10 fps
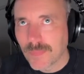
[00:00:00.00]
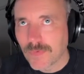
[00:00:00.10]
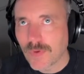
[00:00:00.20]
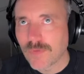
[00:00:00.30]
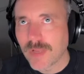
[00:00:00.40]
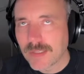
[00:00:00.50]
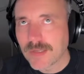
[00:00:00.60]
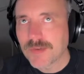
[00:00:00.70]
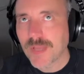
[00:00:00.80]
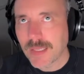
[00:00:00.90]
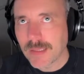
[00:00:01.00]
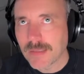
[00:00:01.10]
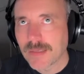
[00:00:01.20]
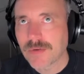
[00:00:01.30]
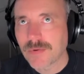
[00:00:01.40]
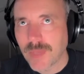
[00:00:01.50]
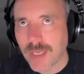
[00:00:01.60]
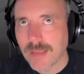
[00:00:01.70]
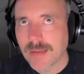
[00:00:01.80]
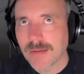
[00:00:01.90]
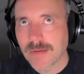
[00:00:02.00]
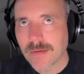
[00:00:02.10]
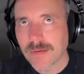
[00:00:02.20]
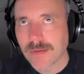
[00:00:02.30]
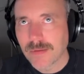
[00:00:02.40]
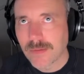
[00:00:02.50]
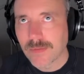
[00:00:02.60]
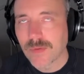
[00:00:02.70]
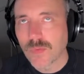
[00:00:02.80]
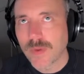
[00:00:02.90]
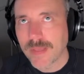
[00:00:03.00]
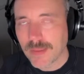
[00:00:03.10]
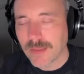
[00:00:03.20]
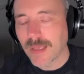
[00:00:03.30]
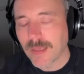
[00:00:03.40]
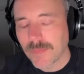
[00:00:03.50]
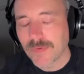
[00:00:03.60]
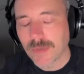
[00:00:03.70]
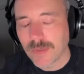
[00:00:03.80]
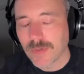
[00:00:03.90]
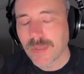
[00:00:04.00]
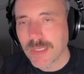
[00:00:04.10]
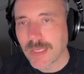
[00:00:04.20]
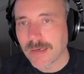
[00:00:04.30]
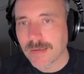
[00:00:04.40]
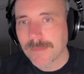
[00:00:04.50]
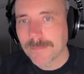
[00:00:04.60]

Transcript: sort of entertain and create the way the game is going to look in the end,